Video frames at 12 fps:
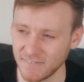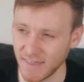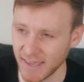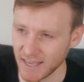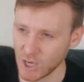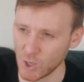
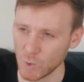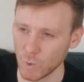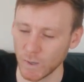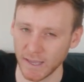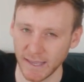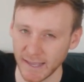they go
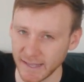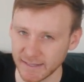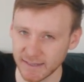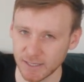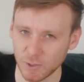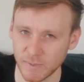in a
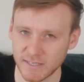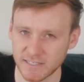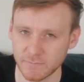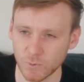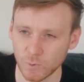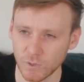little bit
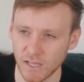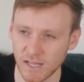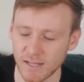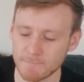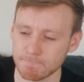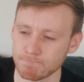smaller,
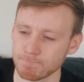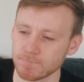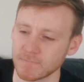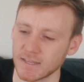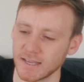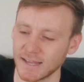
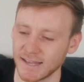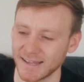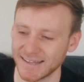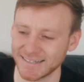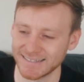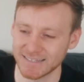
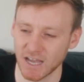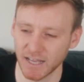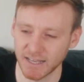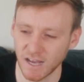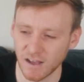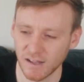and I
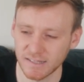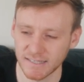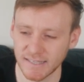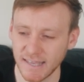can't